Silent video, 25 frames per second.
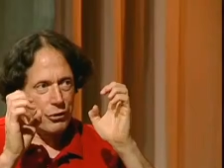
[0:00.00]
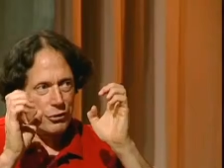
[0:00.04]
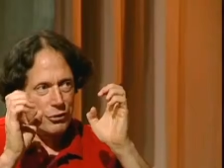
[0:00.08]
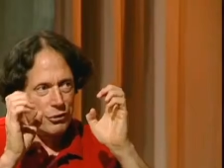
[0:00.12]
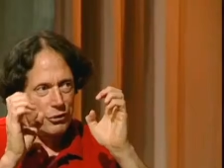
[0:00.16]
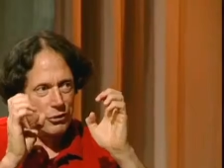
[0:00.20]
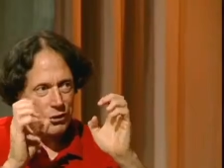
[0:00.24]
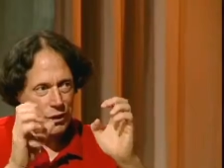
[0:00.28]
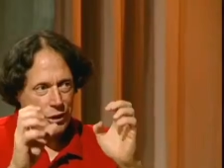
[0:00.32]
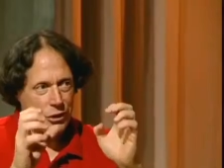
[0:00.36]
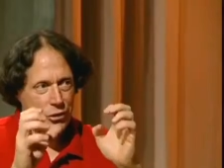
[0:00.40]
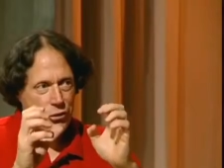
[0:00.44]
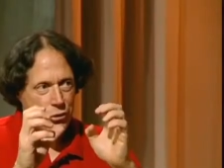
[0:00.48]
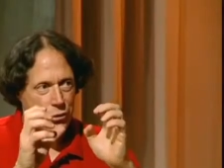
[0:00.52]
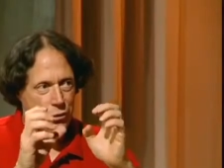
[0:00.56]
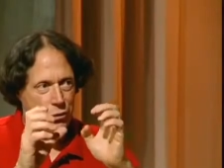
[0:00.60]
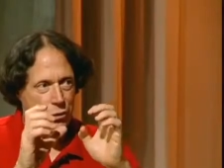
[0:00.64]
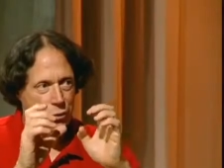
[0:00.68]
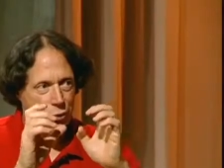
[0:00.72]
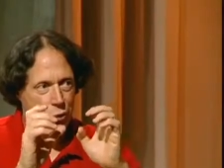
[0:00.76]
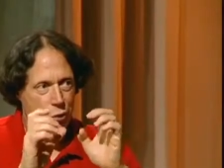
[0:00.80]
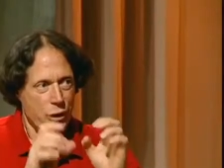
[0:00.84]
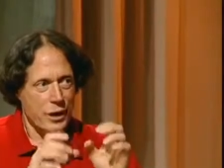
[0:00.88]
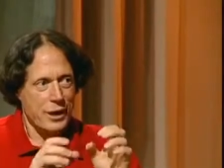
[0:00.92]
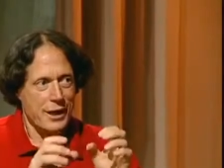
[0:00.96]
central
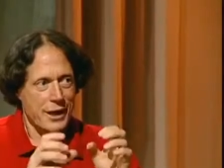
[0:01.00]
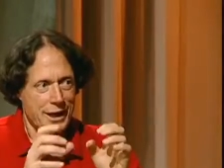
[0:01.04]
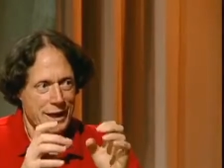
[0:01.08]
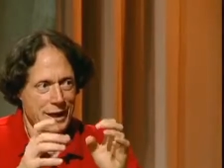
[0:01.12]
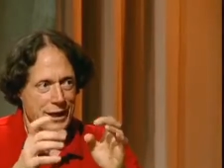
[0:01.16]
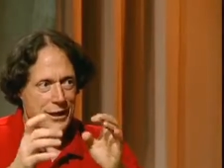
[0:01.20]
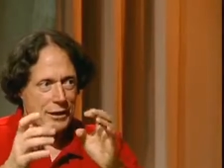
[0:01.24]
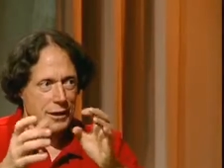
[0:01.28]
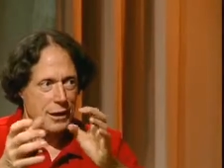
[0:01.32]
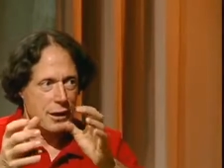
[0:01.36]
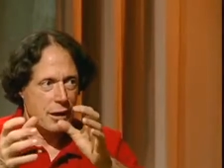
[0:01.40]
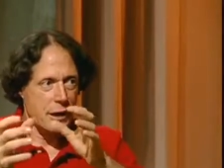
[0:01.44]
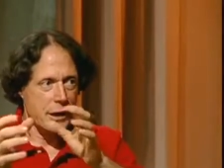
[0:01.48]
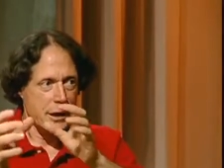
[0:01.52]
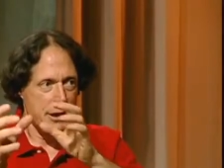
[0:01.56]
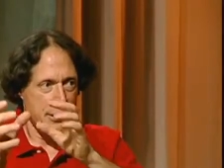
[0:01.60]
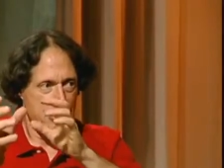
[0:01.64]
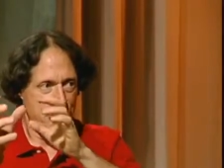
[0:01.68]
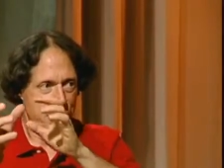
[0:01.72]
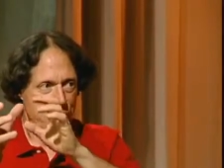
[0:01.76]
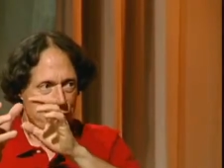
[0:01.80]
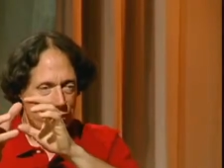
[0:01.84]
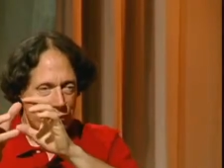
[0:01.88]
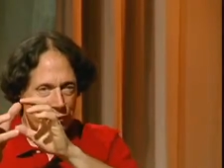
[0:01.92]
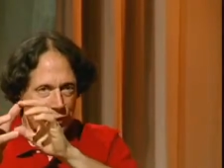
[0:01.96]
way that I
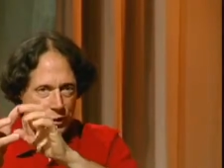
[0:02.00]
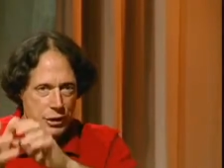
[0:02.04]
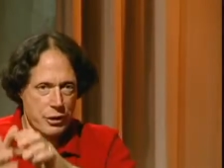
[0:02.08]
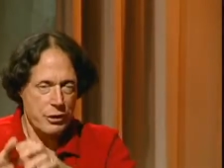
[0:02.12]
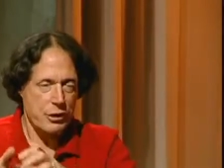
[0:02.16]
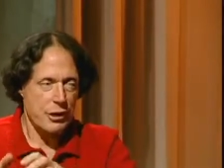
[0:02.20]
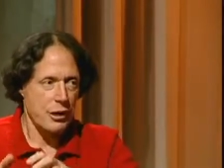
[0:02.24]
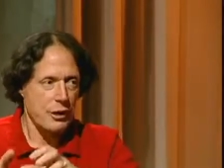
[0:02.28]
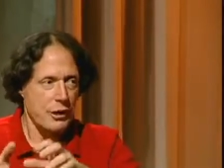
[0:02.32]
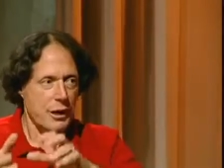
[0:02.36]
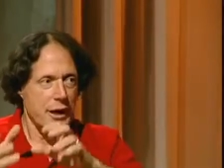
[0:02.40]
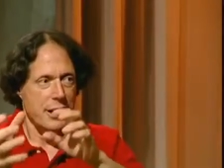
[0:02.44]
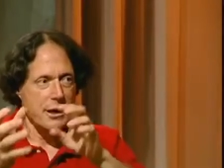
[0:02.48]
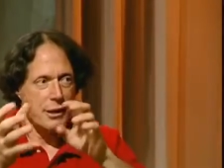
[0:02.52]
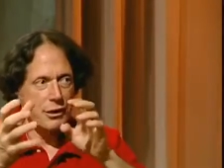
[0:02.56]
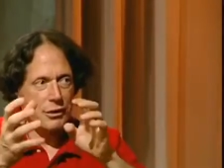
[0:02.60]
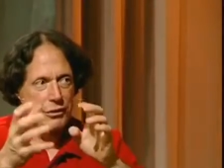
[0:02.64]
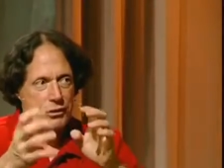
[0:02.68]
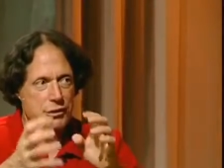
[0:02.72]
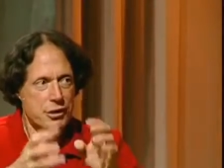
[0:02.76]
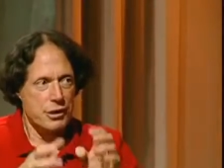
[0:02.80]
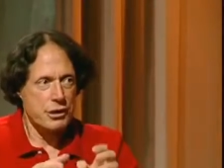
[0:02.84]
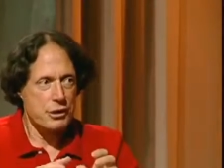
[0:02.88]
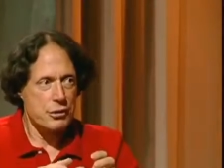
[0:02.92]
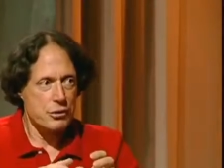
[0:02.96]
figured out how to
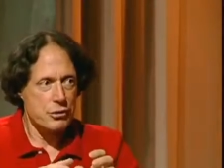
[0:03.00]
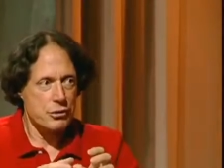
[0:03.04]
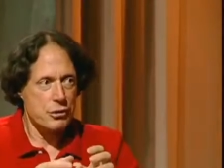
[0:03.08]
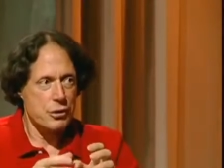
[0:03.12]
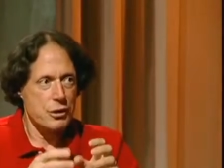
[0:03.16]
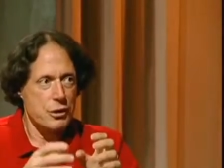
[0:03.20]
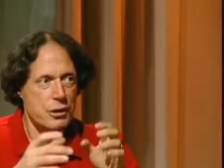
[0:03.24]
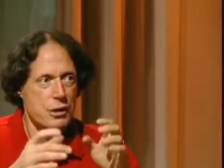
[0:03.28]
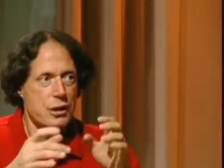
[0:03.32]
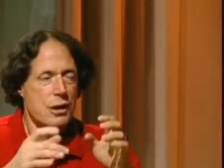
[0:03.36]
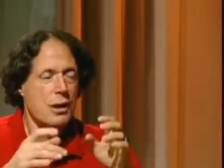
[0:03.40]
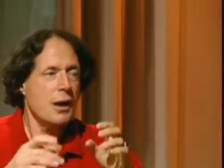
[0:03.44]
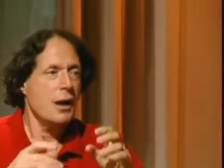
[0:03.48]
teach it